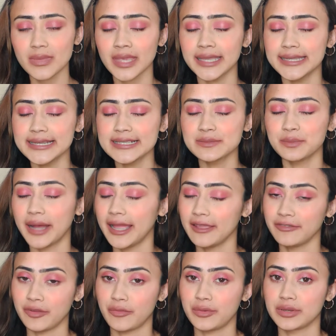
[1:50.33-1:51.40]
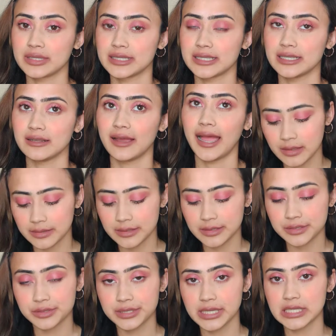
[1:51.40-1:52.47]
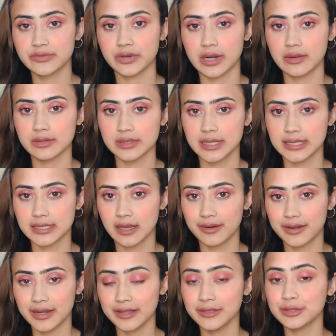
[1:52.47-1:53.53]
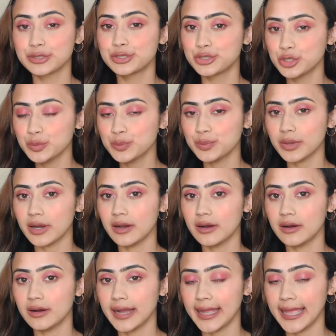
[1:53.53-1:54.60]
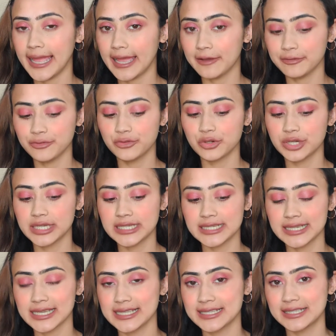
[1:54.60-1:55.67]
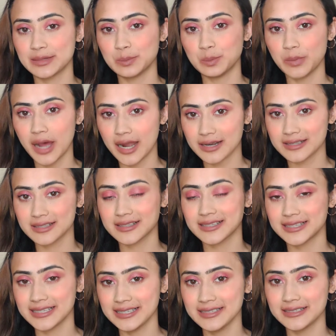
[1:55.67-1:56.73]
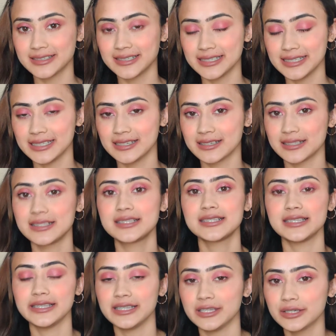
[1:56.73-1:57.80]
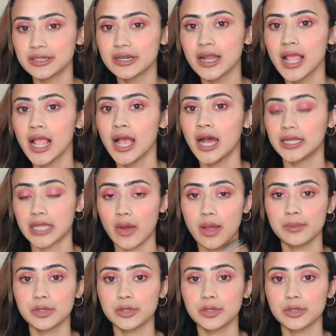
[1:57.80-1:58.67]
it is my favorite concealer. This retails for around 600. The dupe I have for it is the Mars Seal the Deal Concealer. And now I'm